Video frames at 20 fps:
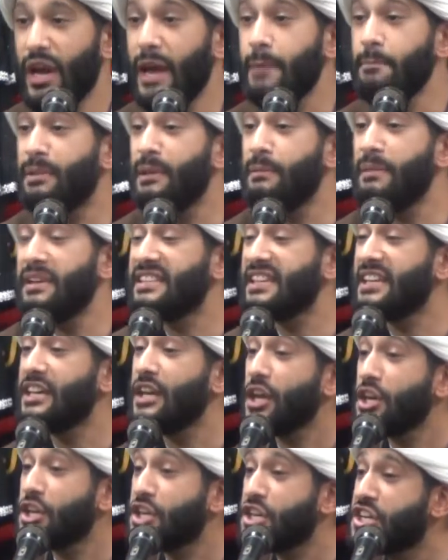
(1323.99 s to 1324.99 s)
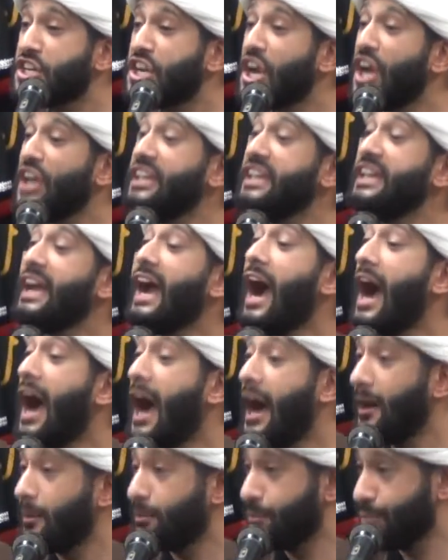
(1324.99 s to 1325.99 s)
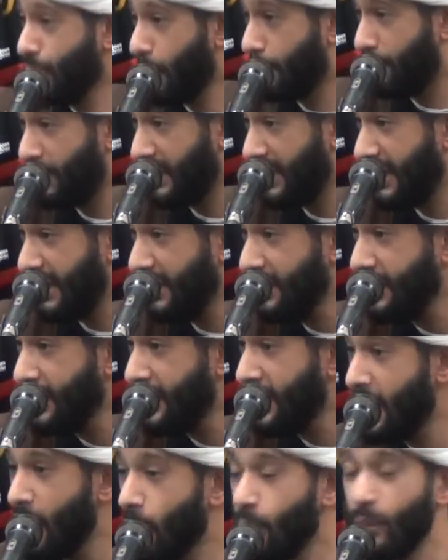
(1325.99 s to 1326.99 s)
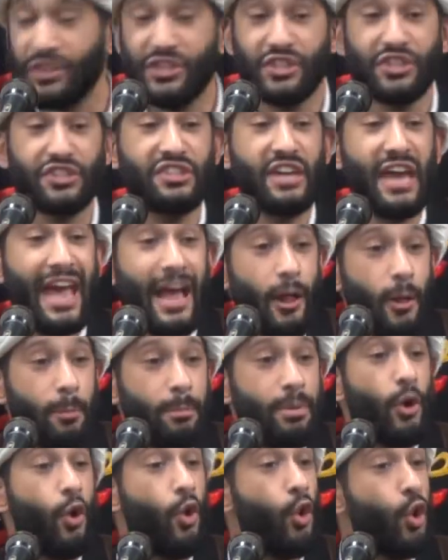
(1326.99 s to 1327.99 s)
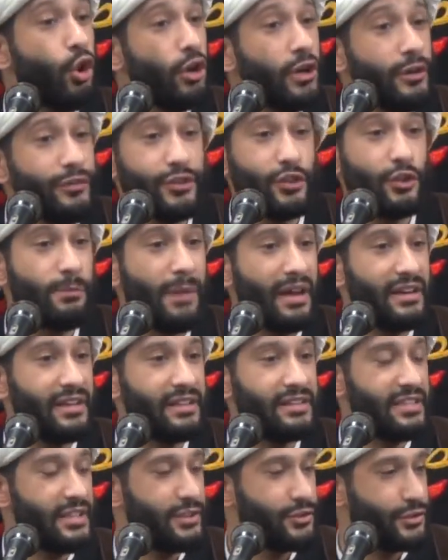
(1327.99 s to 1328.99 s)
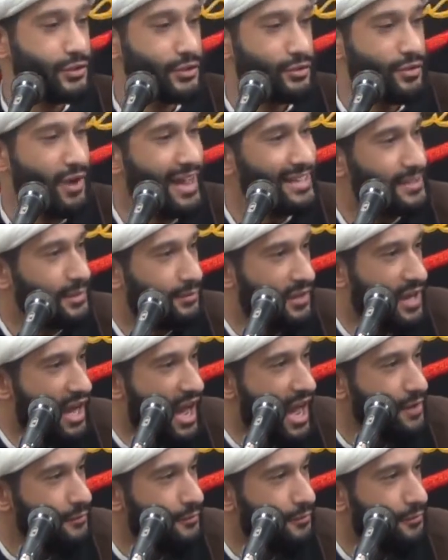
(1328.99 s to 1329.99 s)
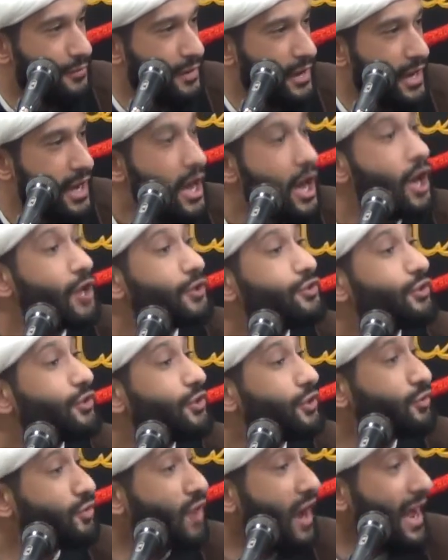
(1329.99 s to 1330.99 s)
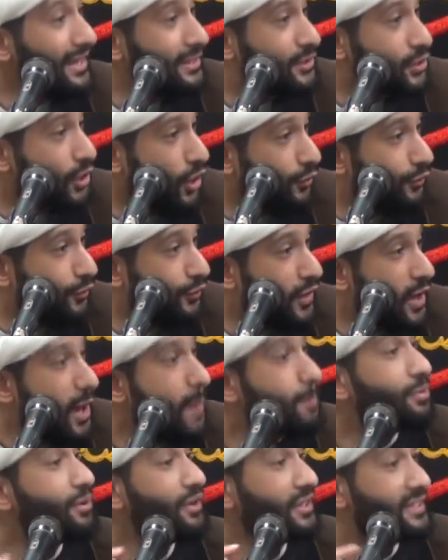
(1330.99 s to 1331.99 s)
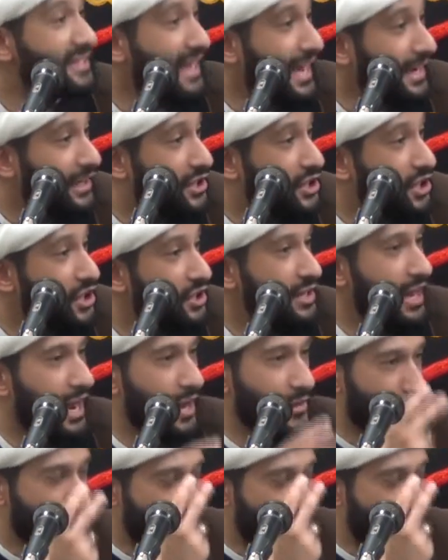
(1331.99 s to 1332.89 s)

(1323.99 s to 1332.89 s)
implementing sharia properly, which is to help all of humanity to the right of life, to the right of protection, and the